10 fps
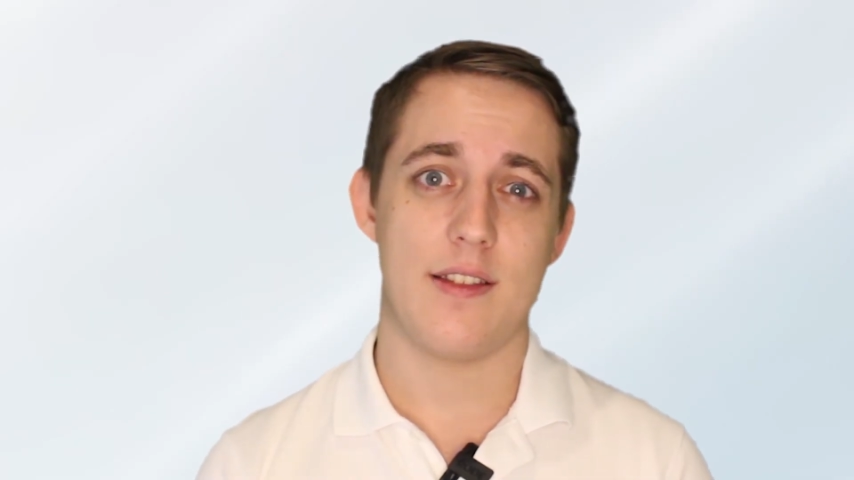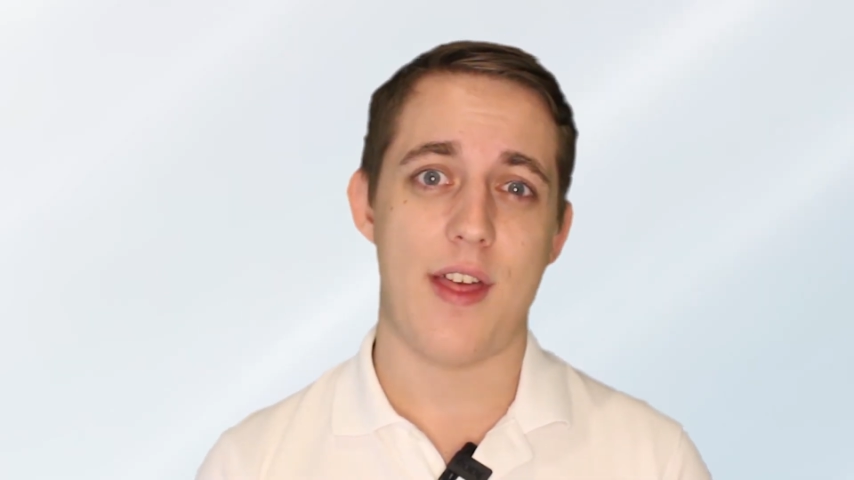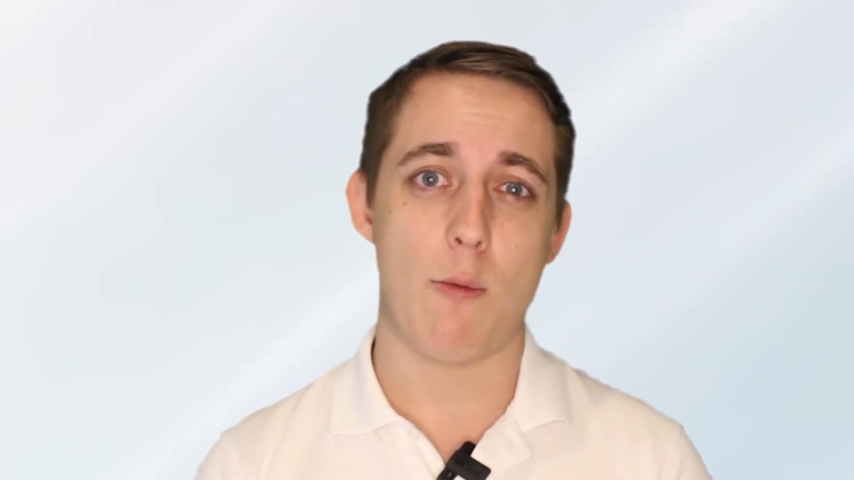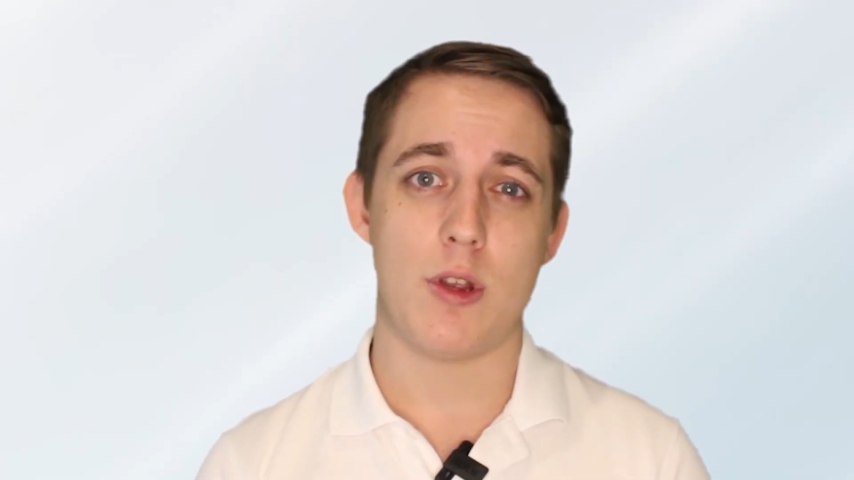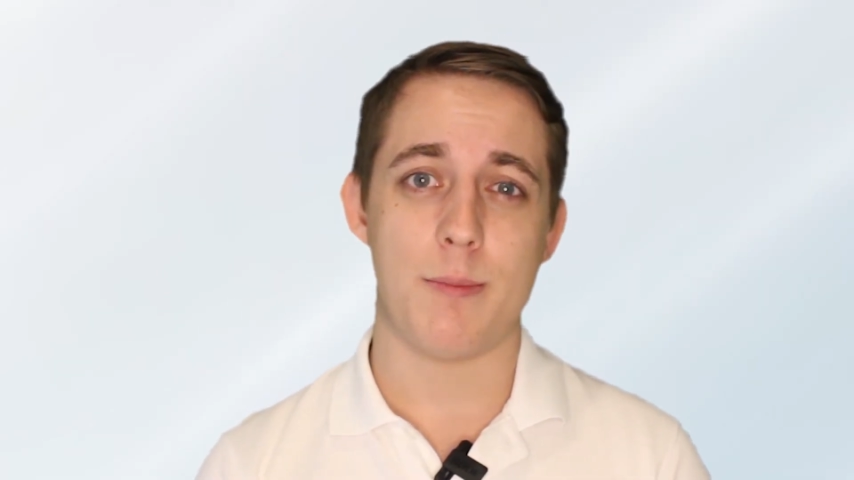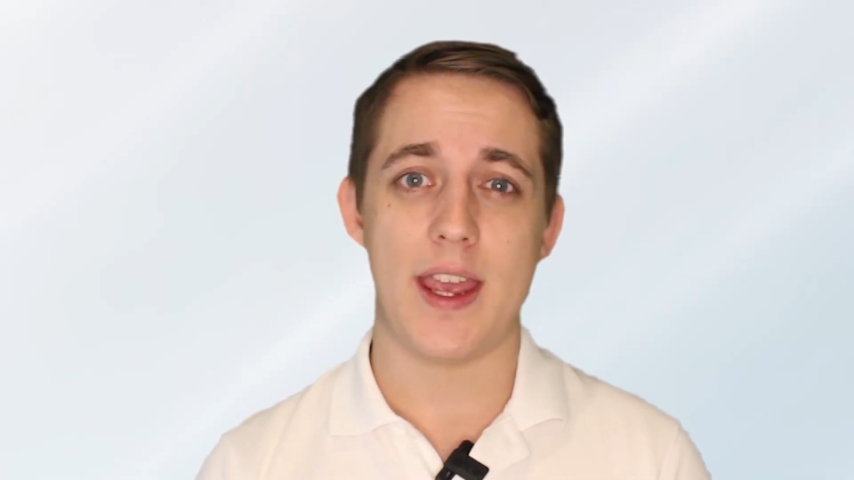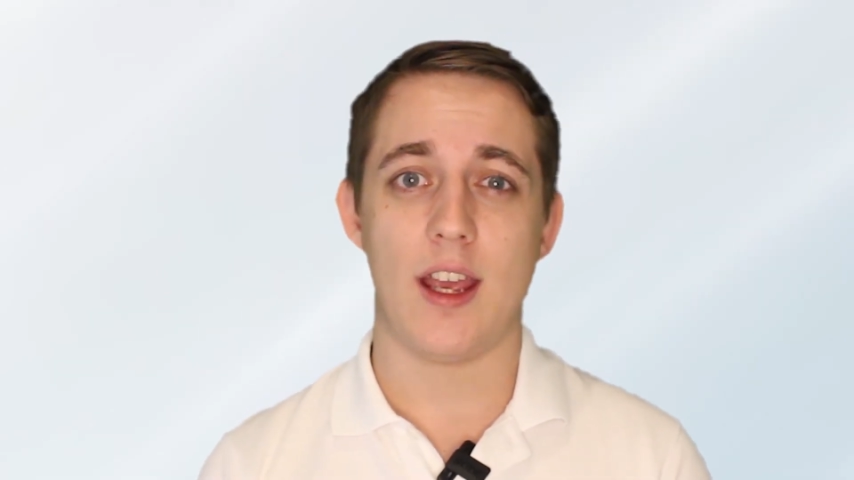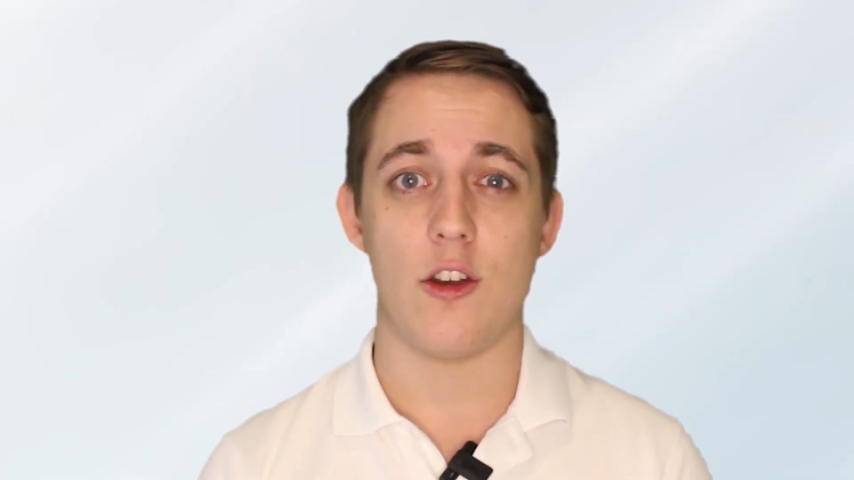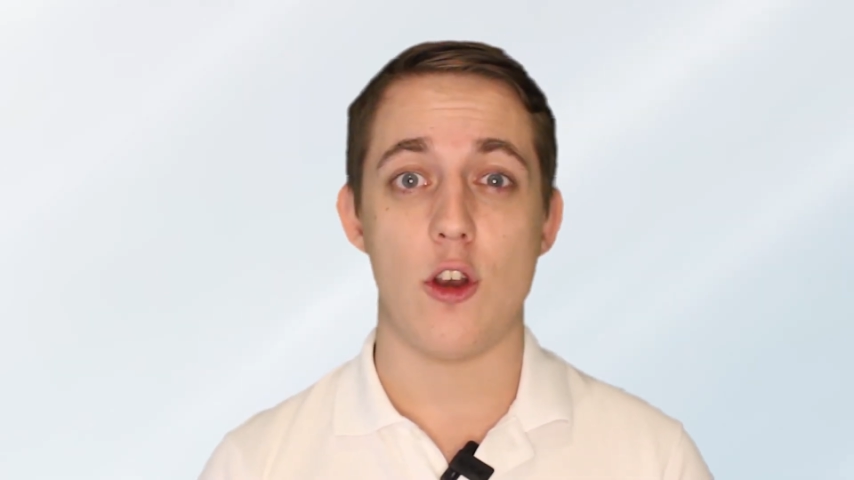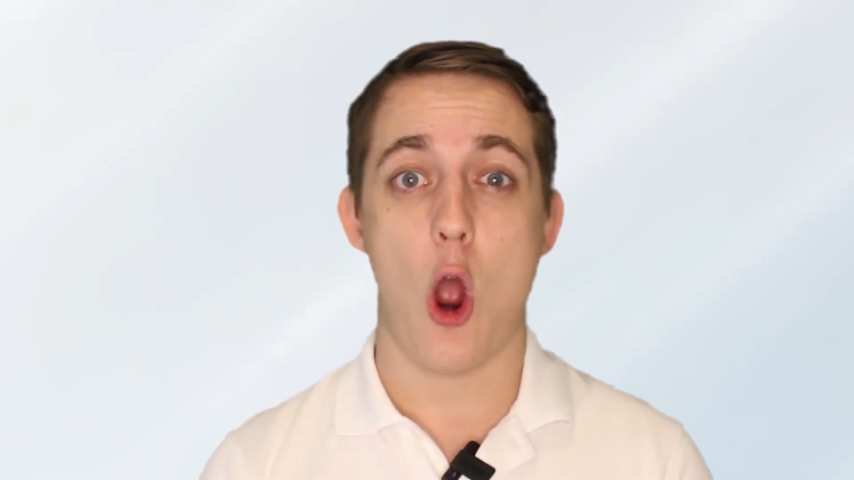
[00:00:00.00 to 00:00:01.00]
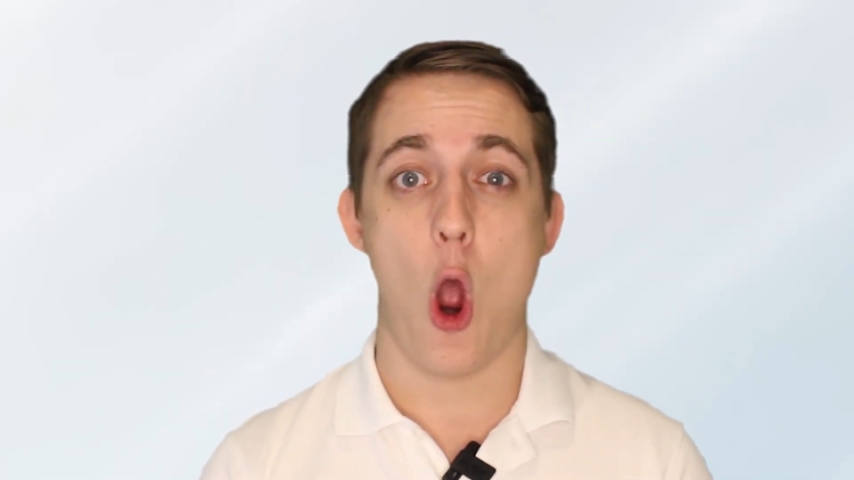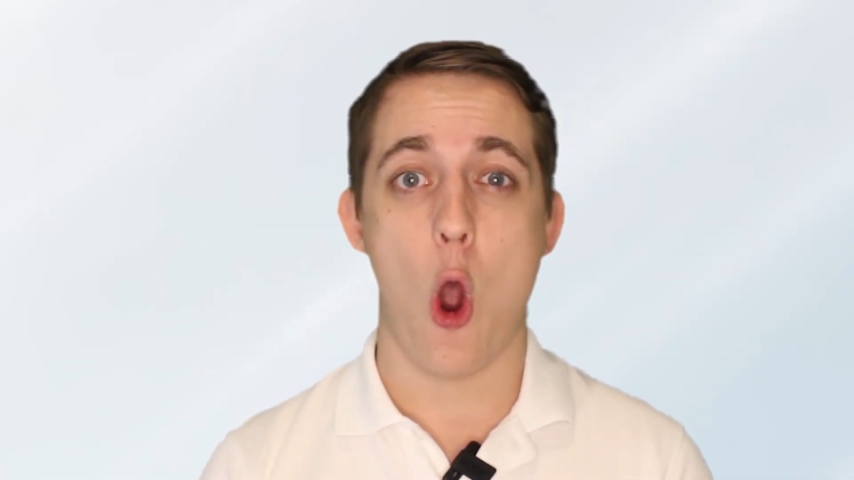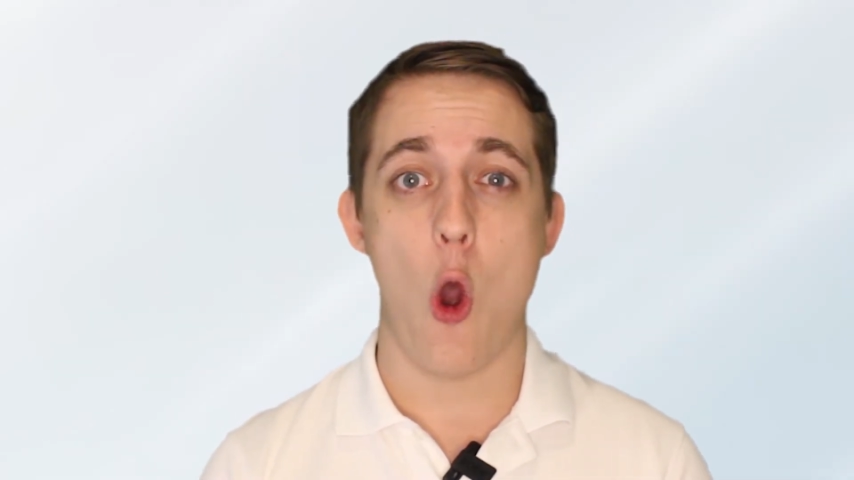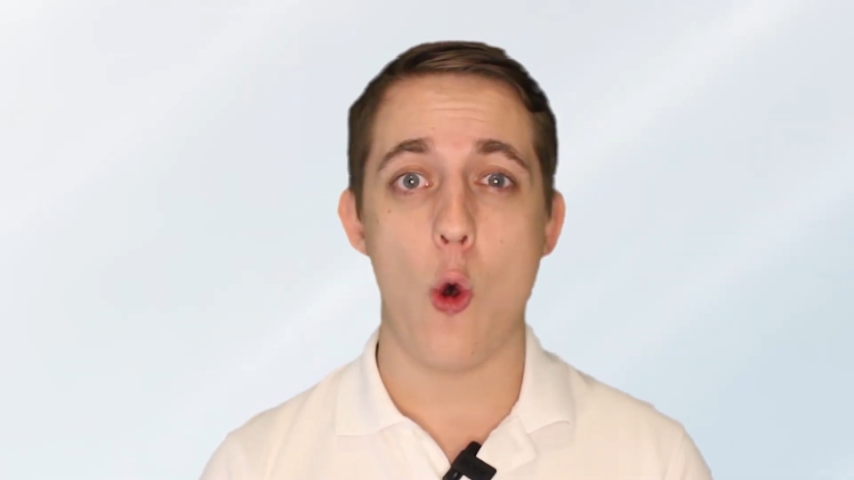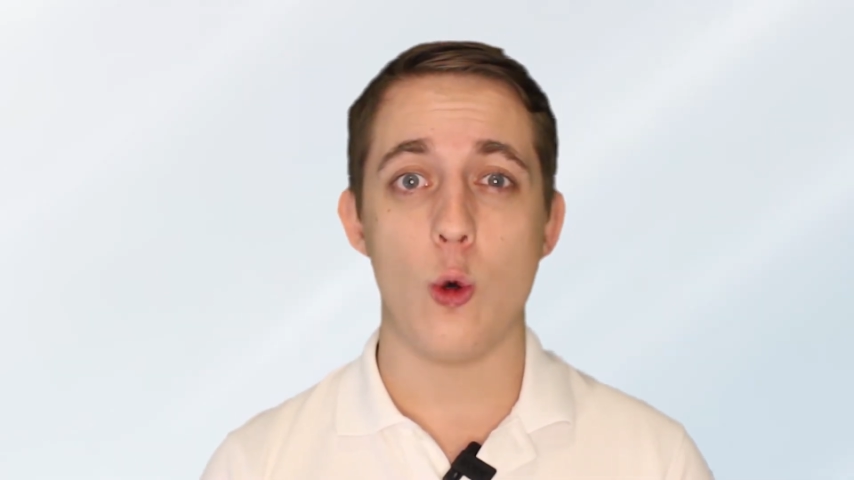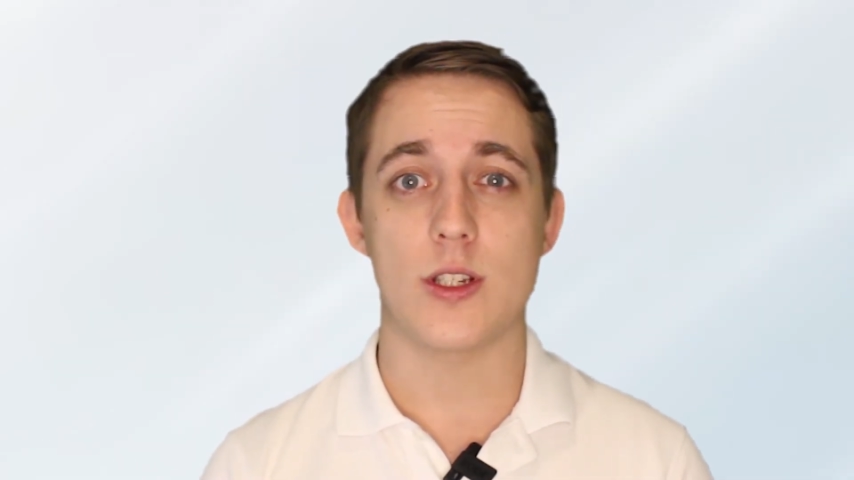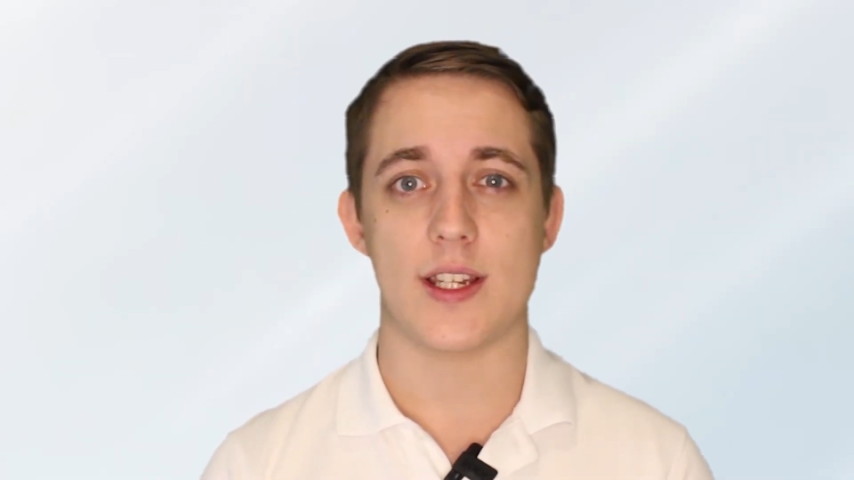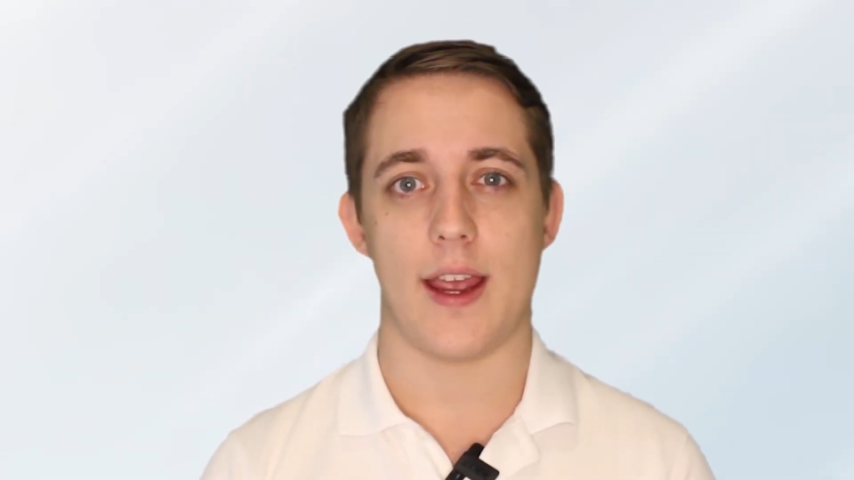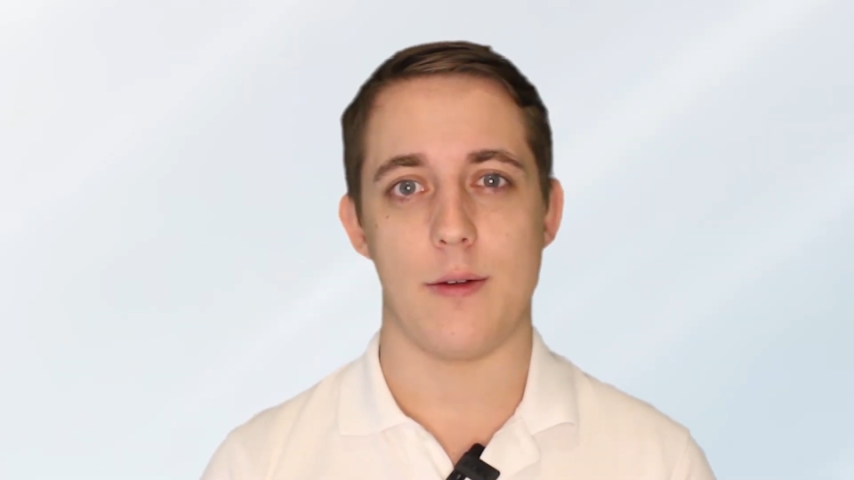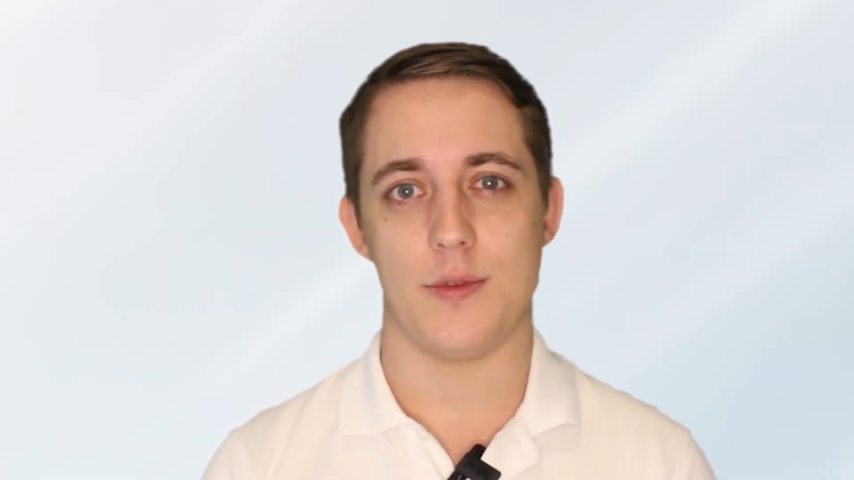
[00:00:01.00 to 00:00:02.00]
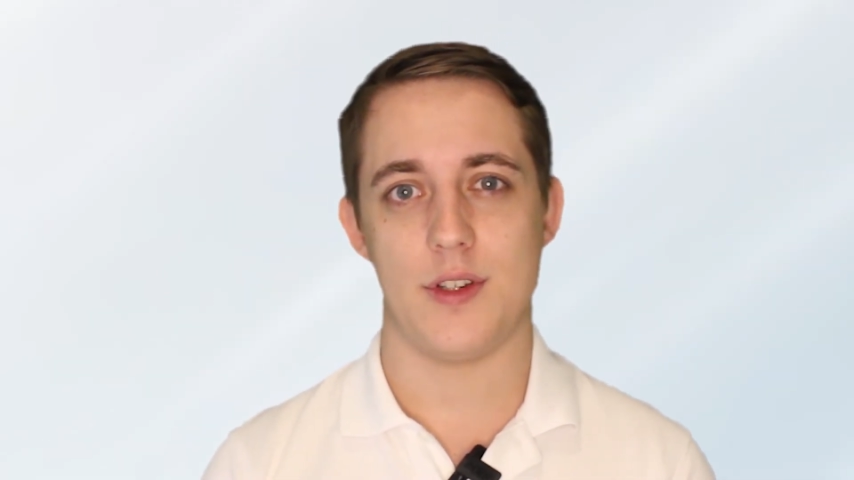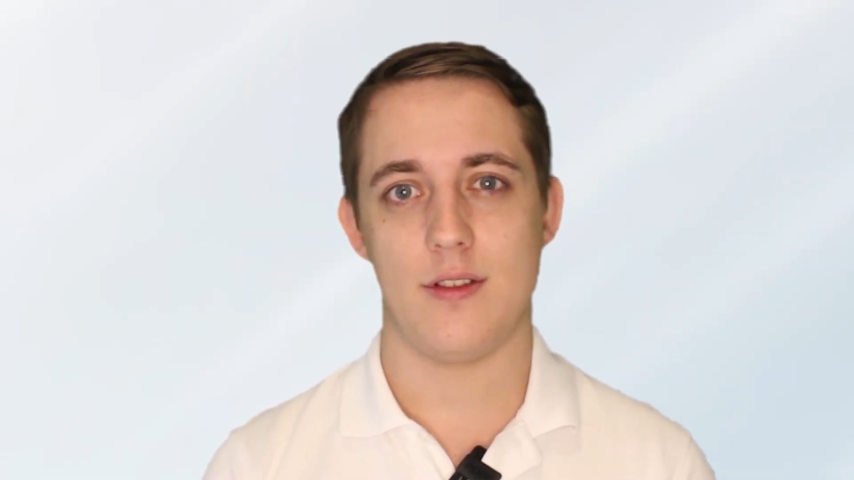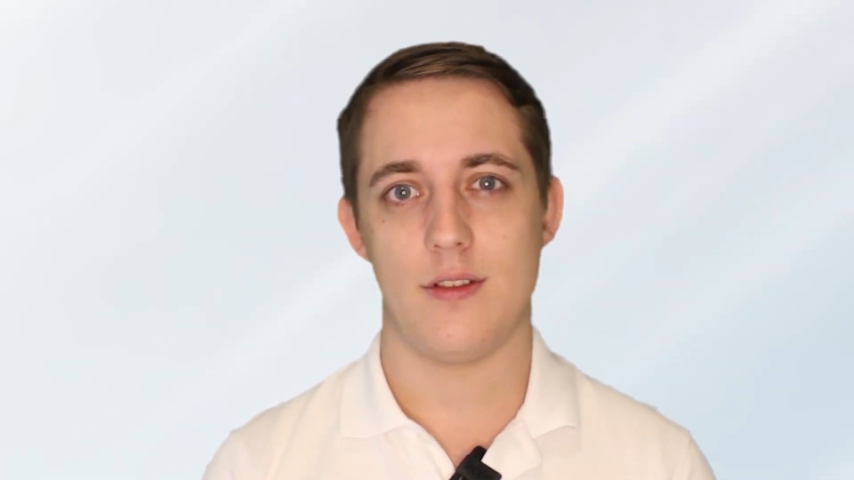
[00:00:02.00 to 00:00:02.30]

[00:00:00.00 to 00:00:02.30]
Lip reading: that we make an O sound